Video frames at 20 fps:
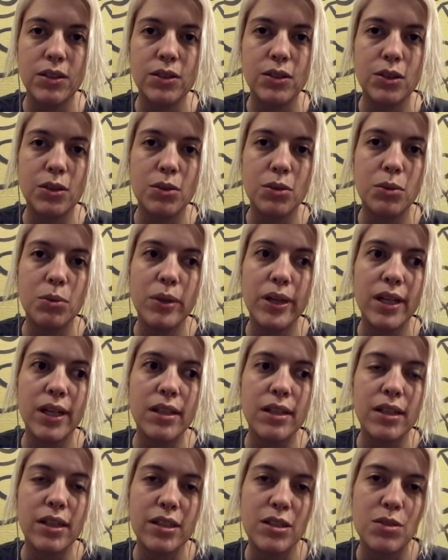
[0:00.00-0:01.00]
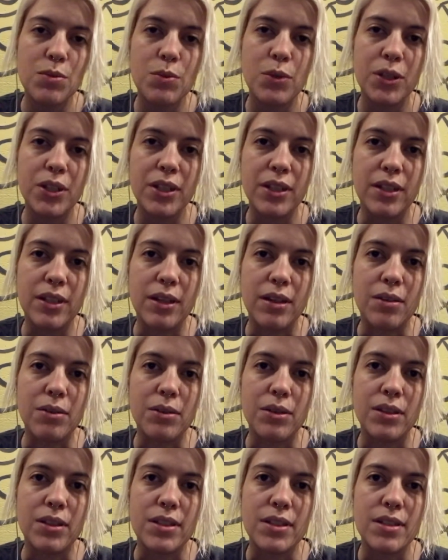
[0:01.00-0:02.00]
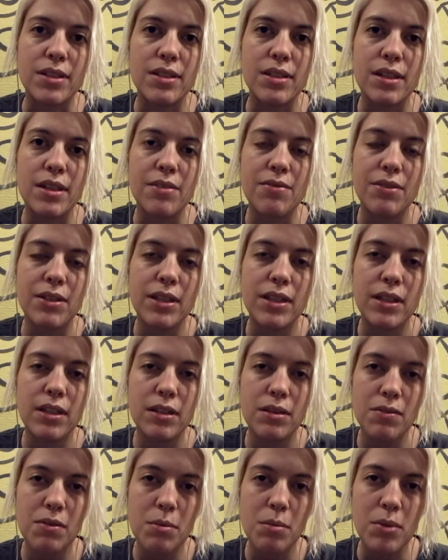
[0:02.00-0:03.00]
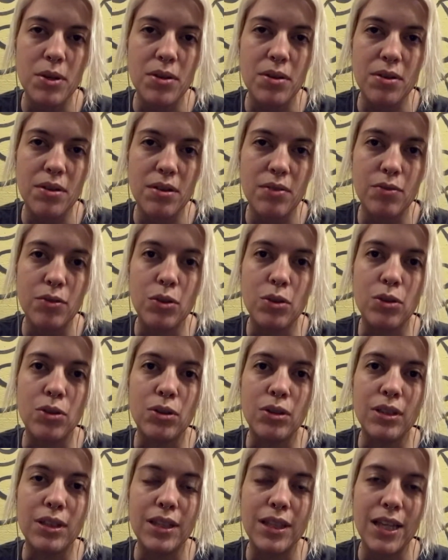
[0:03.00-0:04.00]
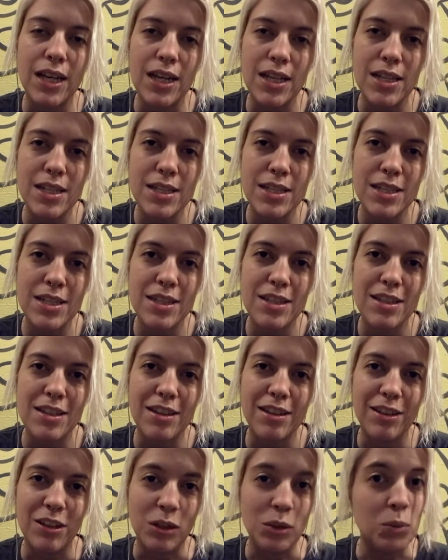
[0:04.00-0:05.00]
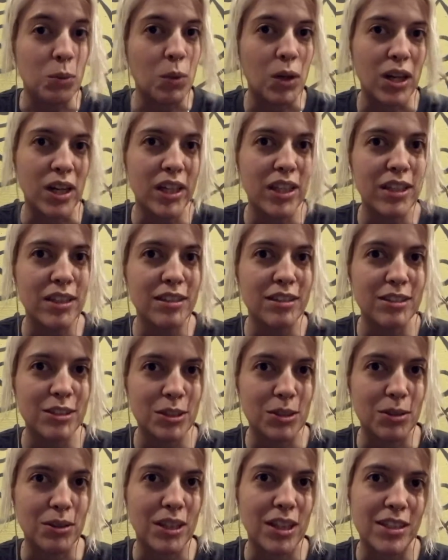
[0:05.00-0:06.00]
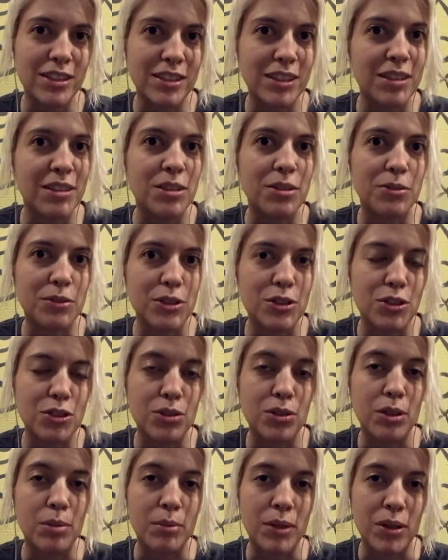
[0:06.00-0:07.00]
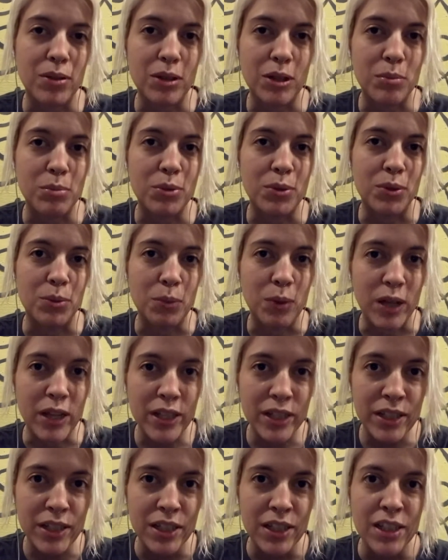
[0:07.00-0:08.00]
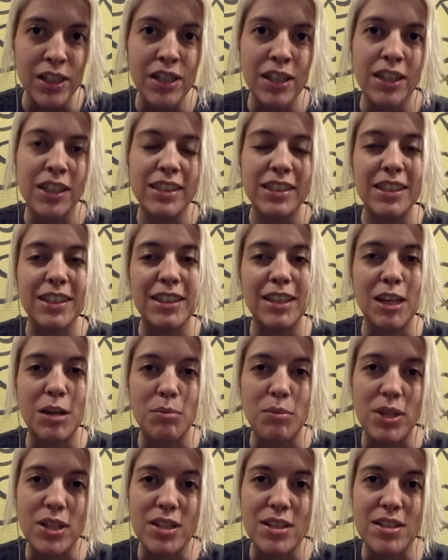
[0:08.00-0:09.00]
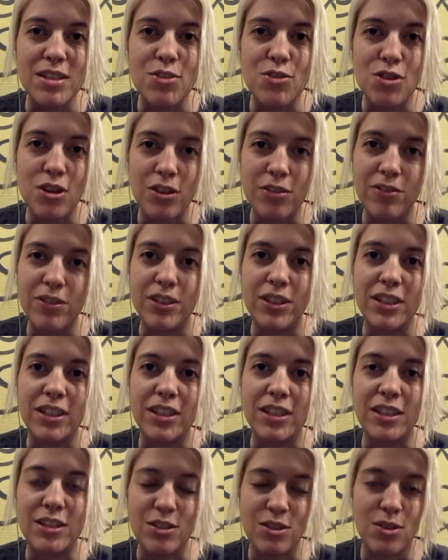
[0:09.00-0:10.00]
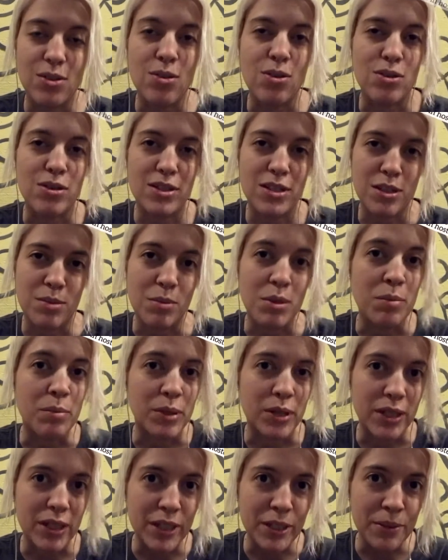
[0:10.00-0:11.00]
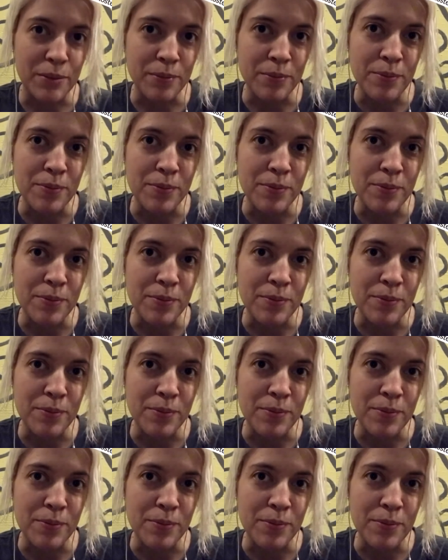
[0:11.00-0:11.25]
So the way I like to work it out is if at the end of the month I've got less than Y, so less than the original amount I put away, then that means traveling is costing me money.